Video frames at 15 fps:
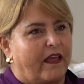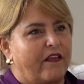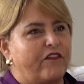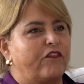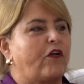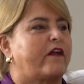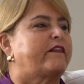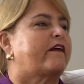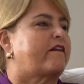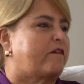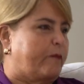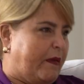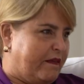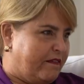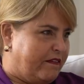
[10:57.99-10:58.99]
is not
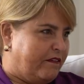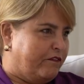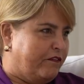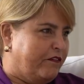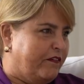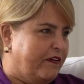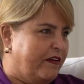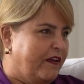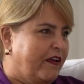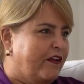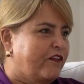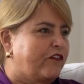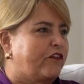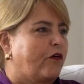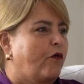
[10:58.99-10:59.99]
expensive.
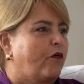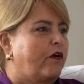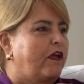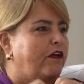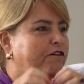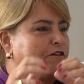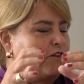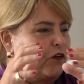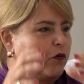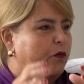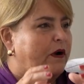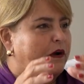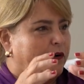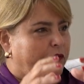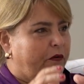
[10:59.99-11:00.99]
So if
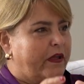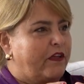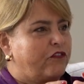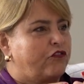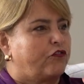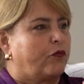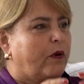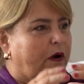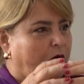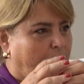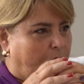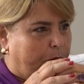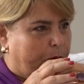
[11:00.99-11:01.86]
you agree to a